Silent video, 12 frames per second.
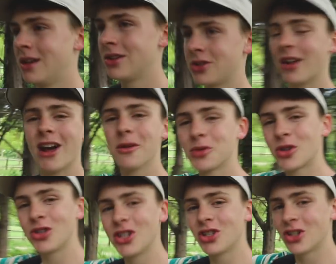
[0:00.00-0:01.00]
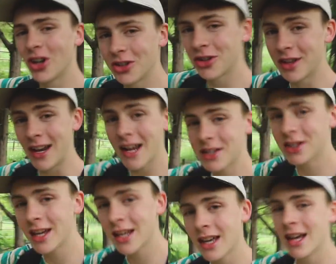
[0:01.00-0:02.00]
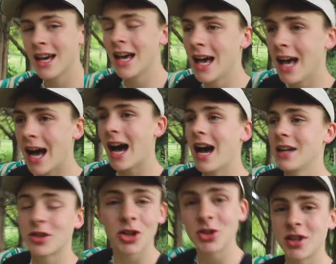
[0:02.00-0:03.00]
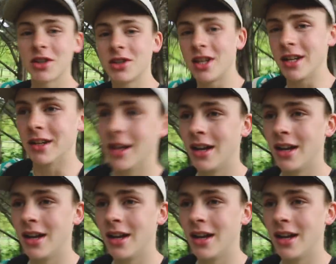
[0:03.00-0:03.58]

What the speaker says: So that helps transition on to the next thing. I turned 16.